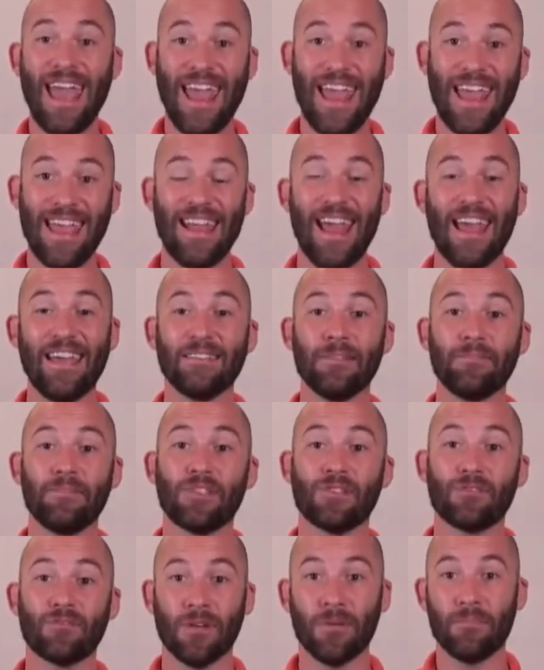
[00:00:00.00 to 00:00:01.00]
in a
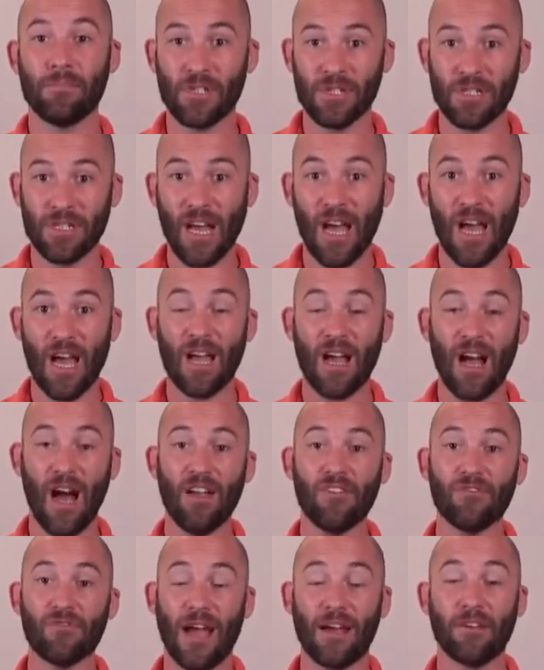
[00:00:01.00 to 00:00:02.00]
subscription
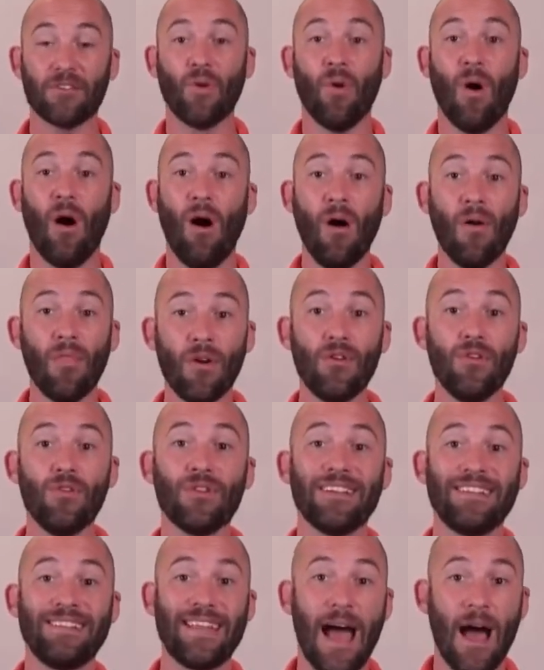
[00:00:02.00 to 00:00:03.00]
contract. So although you
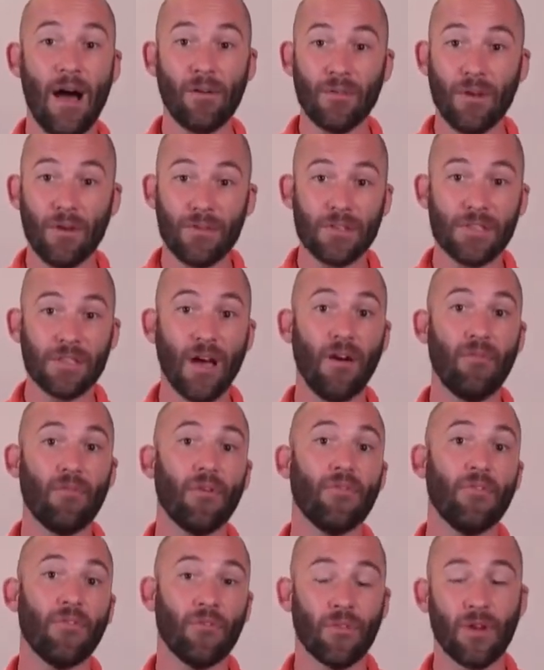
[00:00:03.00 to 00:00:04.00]
could download the
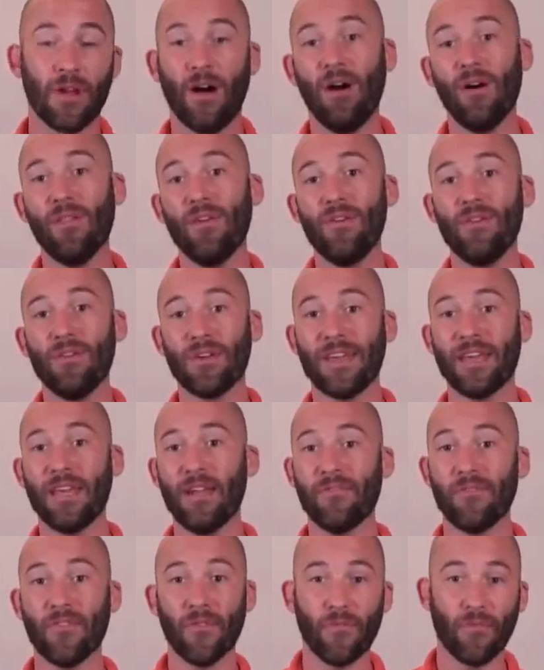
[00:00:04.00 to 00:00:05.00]
software for free, although you could
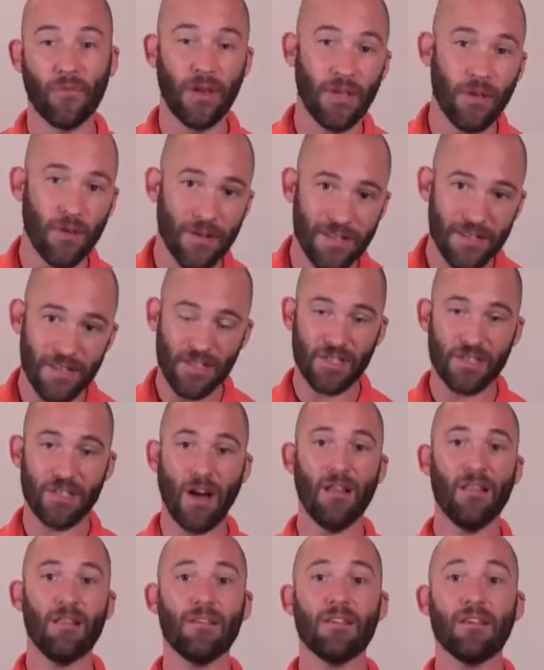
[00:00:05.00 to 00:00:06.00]
get it for free, you could
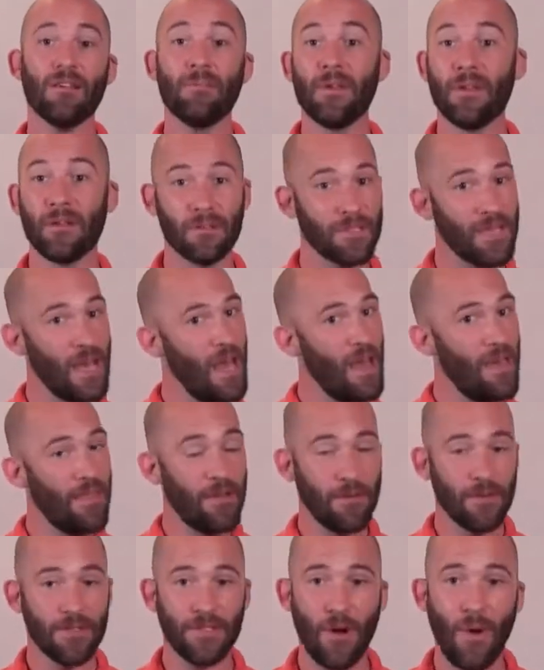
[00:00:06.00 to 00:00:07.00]
install it on the computers,
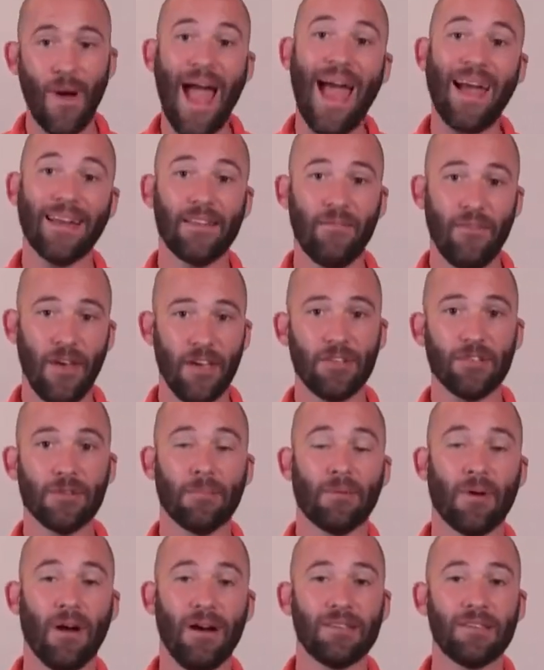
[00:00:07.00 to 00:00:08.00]
there was no
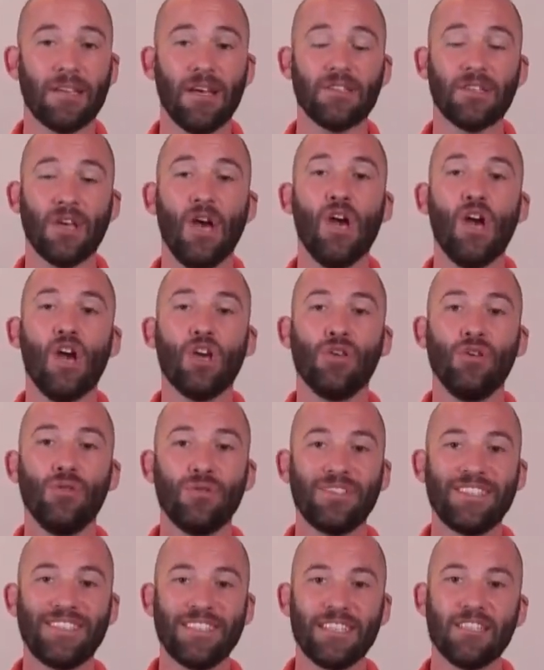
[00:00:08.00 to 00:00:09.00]
activation process.
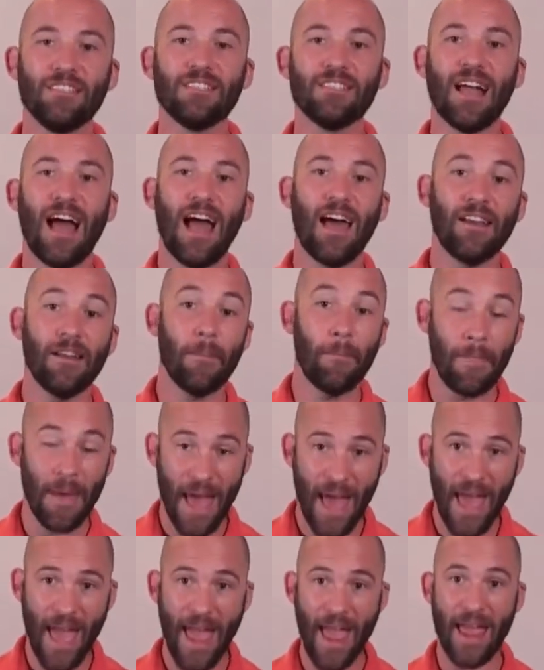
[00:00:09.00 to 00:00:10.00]
You still had to
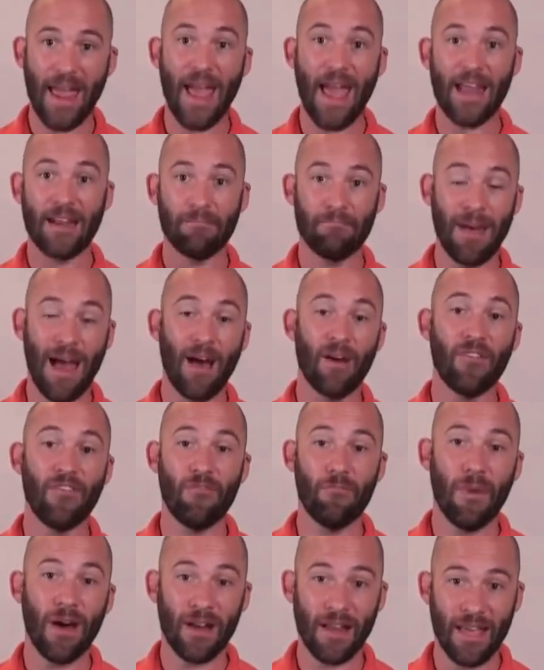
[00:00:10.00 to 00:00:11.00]
pay an amount
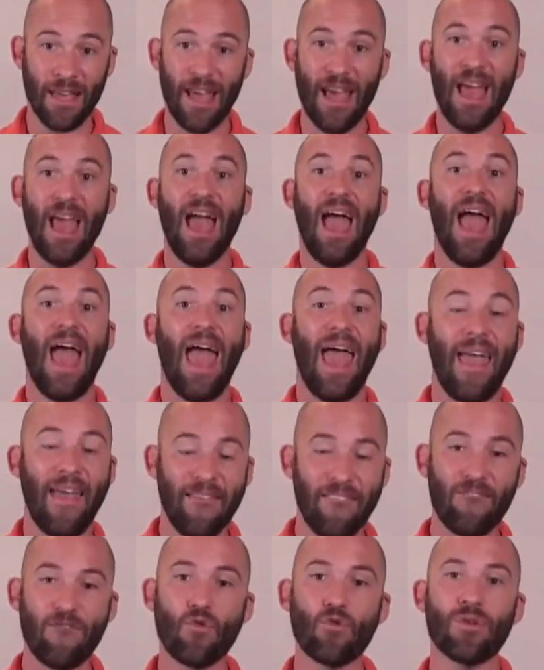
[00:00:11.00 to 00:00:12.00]
of money
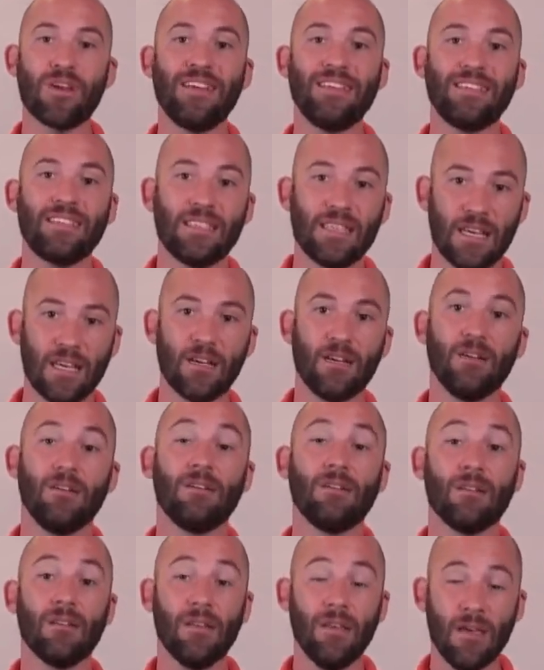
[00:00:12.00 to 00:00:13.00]
every
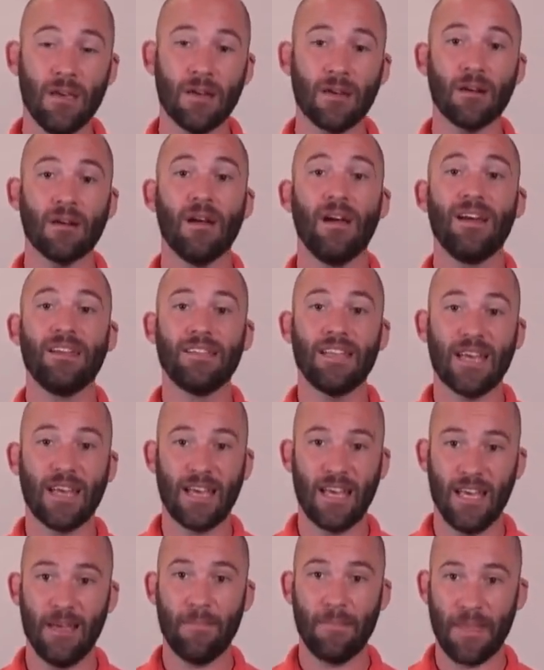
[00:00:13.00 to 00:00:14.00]
single year to
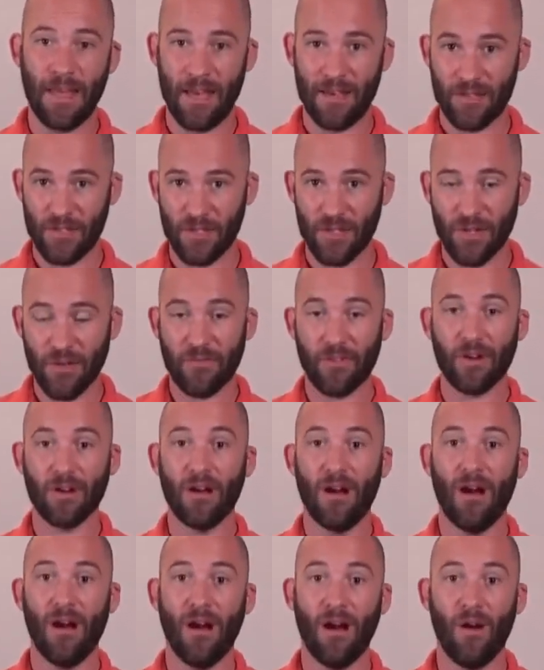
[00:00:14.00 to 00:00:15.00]
keep that
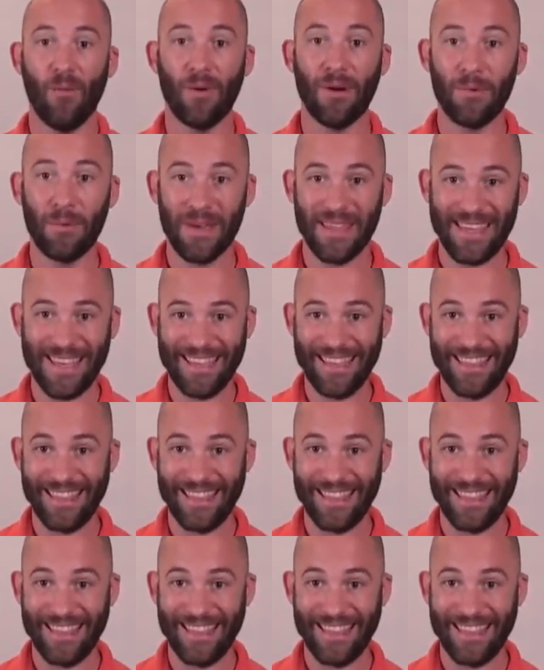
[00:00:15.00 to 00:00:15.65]
server within